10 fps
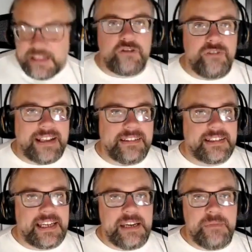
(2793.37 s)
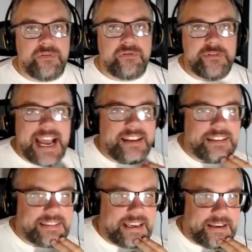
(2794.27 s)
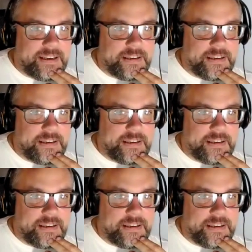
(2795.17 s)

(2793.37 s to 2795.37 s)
grand scheme of reality,